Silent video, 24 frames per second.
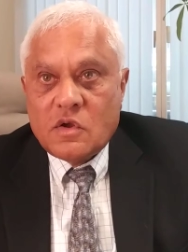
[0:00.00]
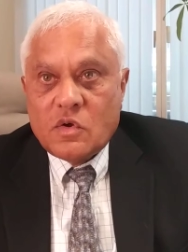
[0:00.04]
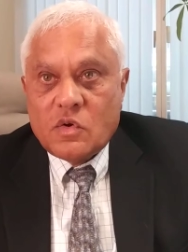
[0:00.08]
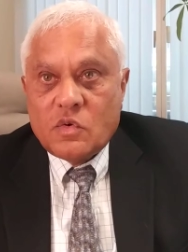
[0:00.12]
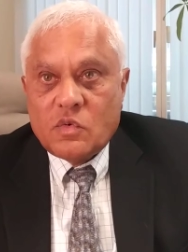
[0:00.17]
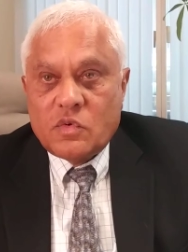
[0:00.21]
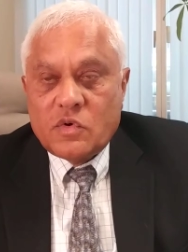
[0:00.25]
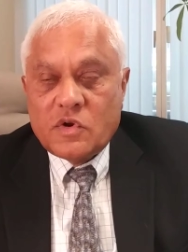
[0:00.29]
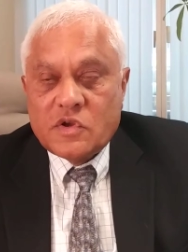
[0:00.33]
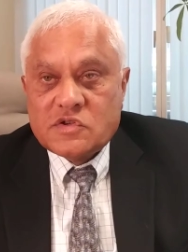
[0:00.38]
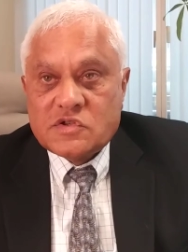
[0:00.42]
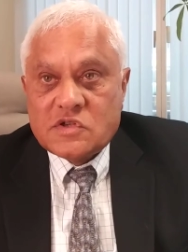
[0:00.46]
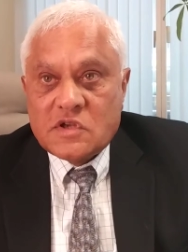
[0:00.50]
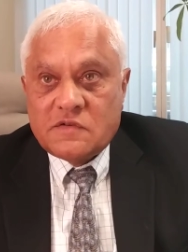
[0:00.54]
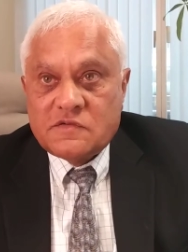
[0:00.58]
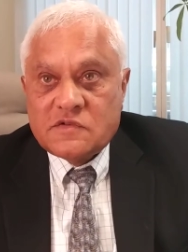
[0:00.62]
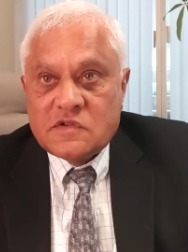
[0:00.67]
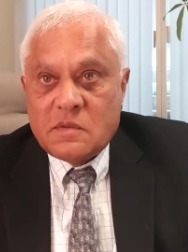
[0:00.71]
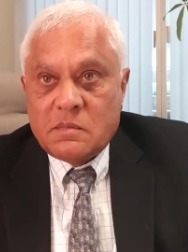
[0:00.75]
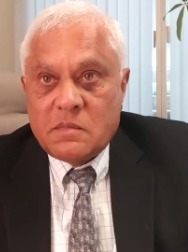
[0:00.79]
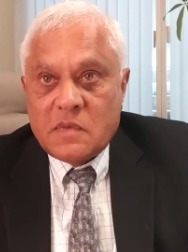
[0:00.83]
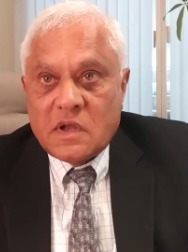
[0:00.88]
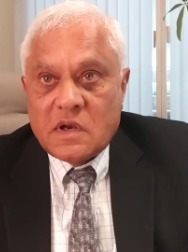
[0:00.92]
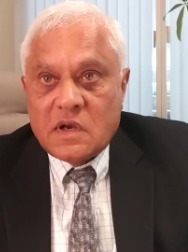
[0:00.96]
who receives
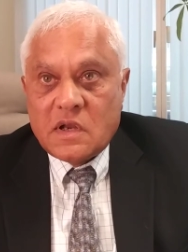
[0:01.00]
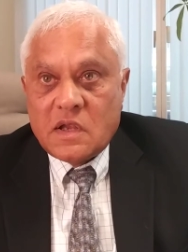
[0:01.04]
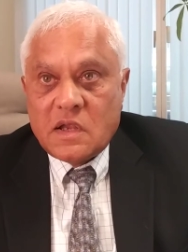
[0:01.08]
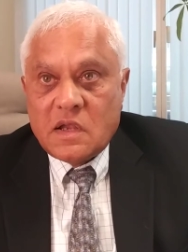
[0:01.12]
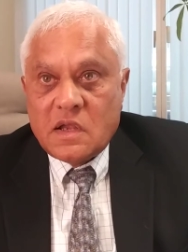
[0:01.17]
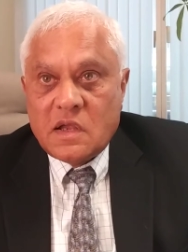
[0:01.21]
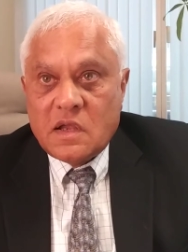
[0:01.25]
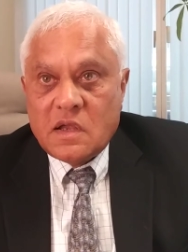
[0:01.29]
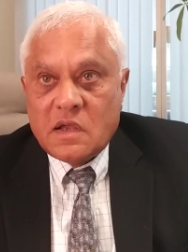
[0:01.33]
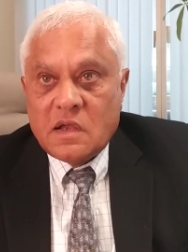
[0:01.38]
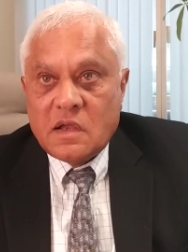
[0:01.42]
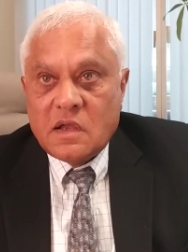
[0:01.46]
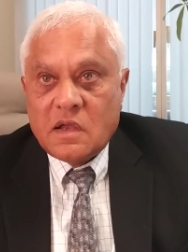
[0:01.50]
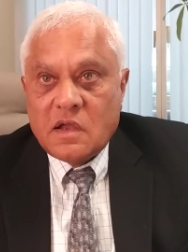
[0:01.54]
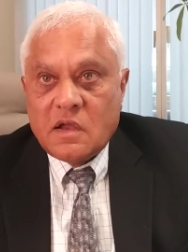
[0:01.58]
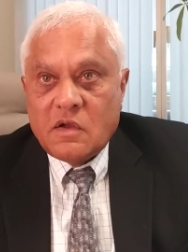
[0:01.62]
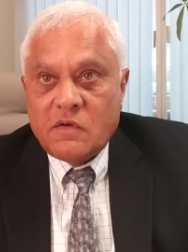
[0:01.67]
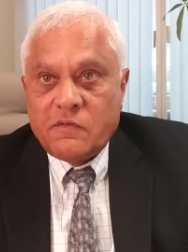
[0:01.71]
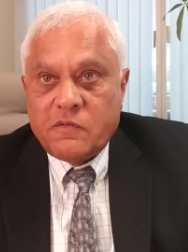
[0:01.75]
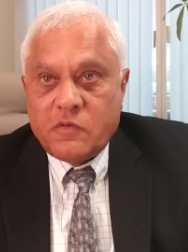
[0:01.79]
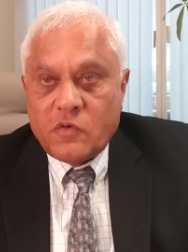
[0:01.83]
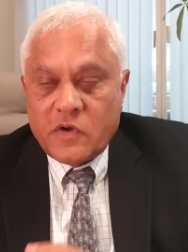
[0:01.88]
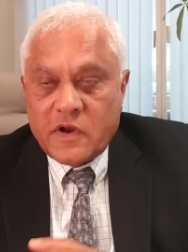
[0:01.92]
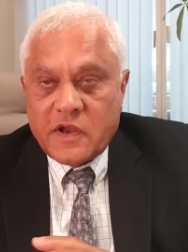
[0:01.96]
the money
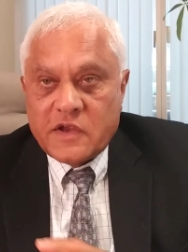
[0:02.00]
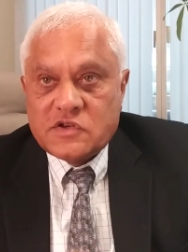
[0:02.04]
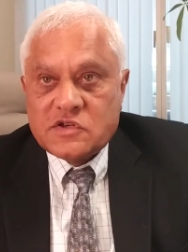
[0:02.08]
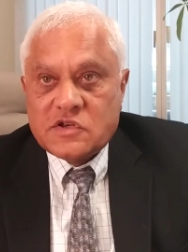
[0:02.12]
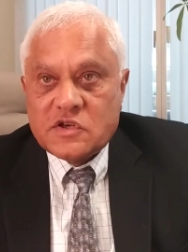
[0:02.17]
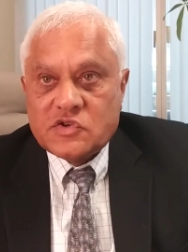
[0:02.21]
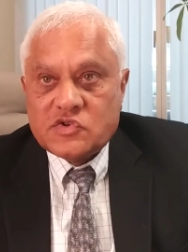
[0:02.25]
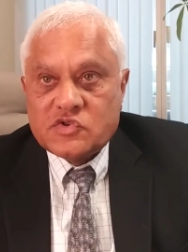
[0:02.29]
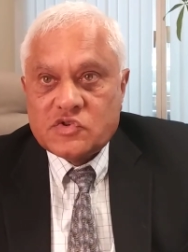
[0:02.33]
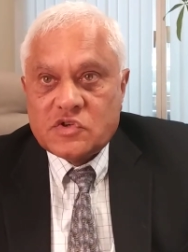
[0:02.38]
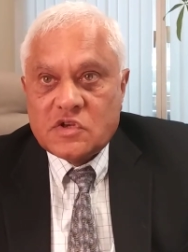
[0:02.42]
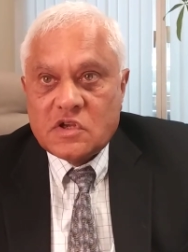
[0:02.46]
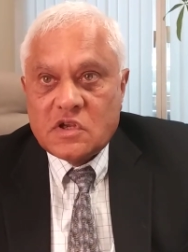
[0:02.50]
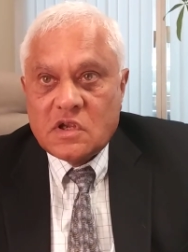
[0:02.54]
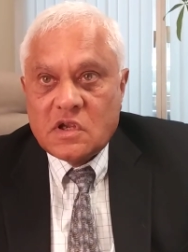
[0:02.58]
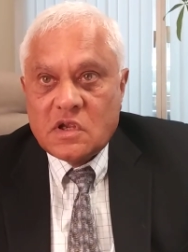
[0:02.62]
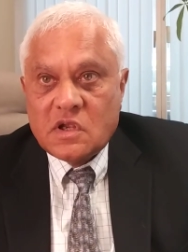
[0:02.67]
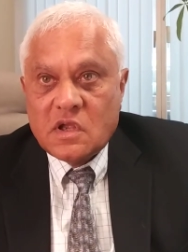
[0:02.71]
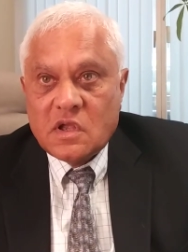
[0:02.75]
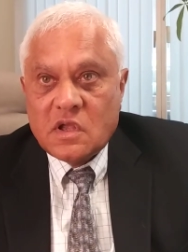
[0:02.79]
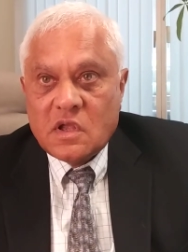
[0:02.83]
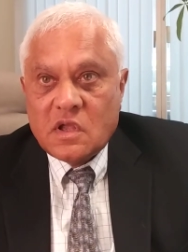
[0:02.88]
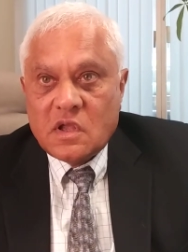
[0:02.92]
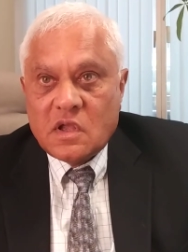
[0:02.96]
for
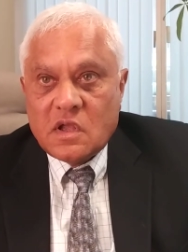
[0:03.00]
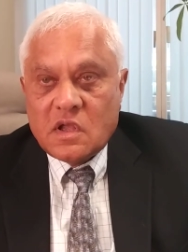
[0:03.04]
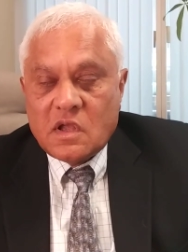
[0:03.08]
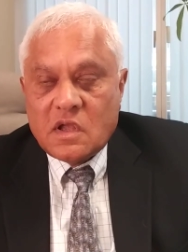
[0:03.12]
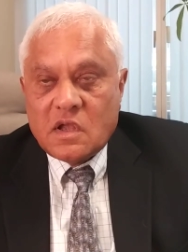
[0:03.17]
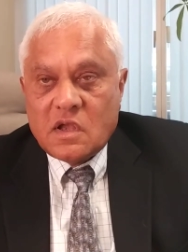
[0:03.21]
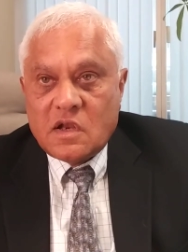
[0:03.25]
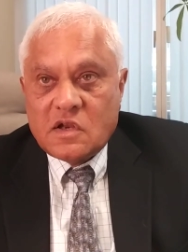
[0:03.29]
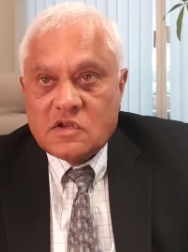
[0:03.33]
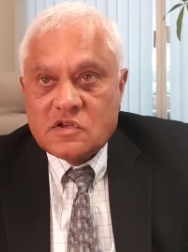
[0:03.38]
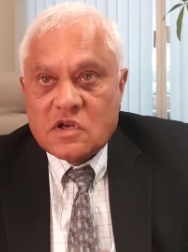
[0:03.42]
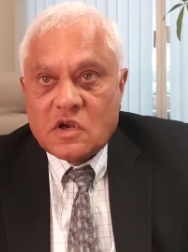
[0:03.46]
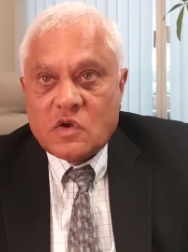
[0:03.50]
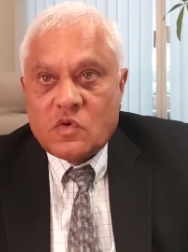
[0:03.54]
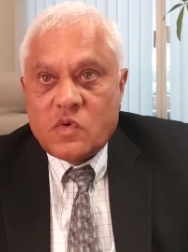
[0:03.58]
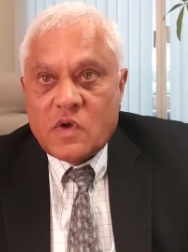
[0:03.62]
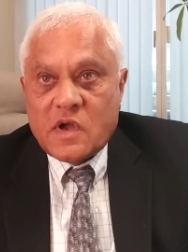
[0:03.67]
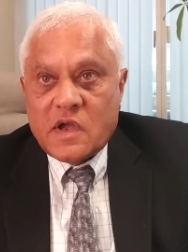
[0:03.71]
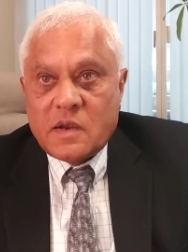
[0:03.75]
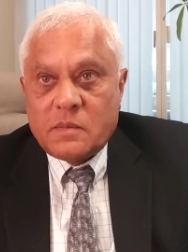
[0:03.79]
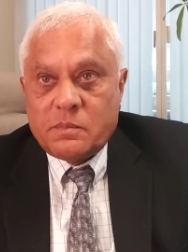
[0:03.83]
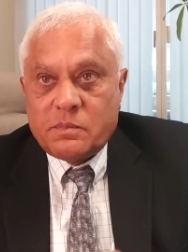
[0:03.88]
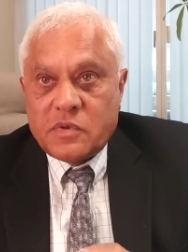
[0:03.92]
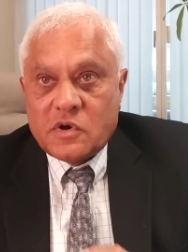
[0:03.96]
HST it is
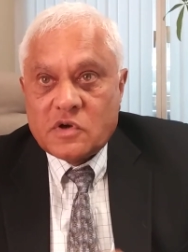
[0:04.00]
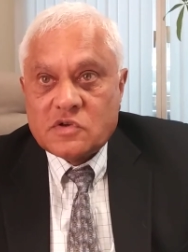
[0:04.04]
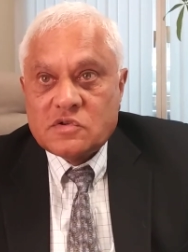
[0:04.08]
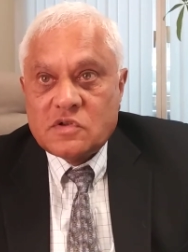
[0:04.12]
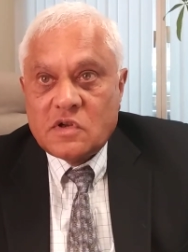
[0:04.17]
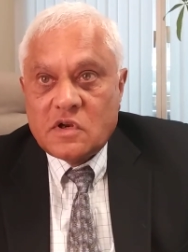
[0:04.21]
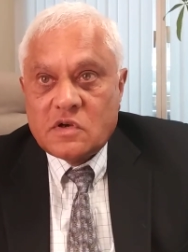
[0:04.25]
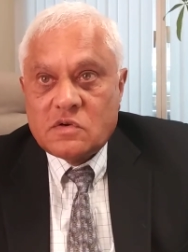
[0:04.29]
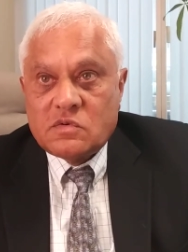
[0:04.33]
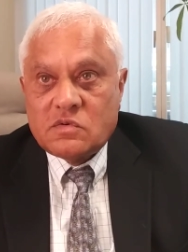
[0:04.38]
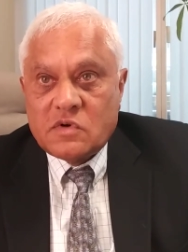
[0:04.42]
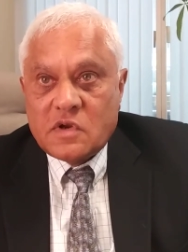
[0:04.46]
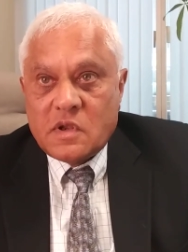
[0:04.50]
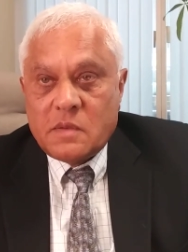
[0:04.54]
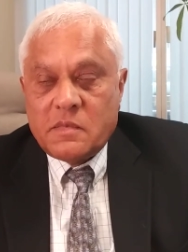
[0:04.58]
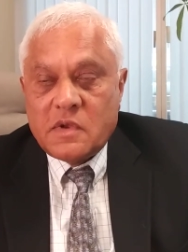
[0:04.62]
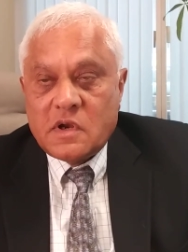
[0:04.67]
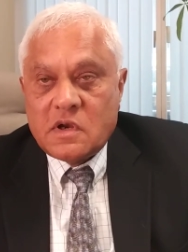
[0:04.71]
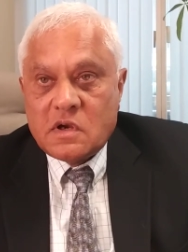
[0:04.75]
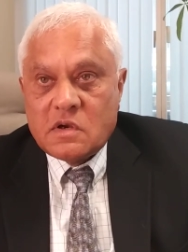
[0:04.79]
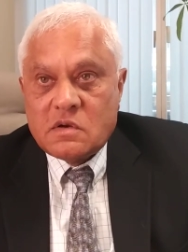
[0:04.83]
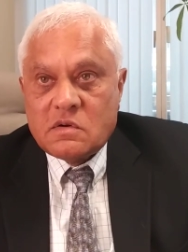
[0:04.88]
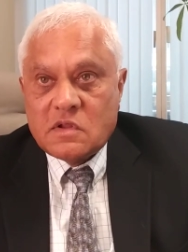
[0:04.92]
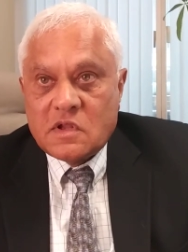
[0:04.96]
required personally to
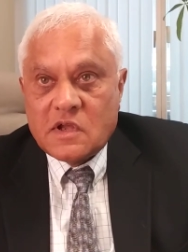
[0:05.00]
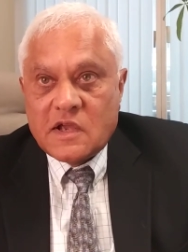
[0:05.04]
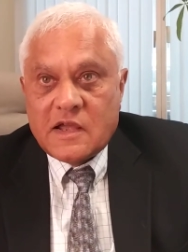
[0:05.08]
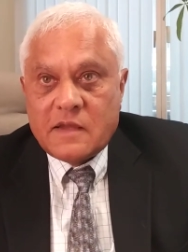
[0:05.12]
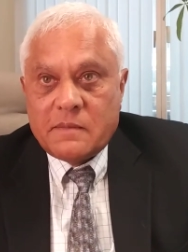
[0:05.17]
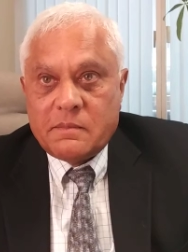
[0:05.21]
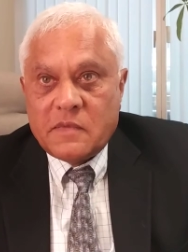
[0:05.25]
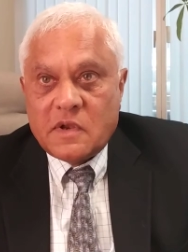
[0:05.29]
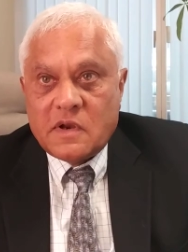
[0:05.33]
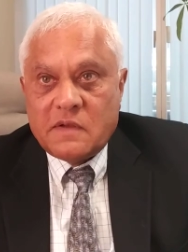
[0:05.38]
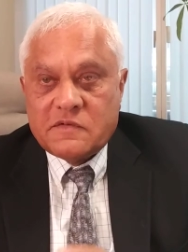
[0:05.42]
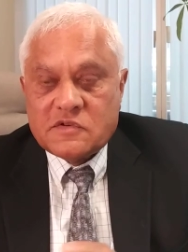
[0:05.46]
remit it to the government.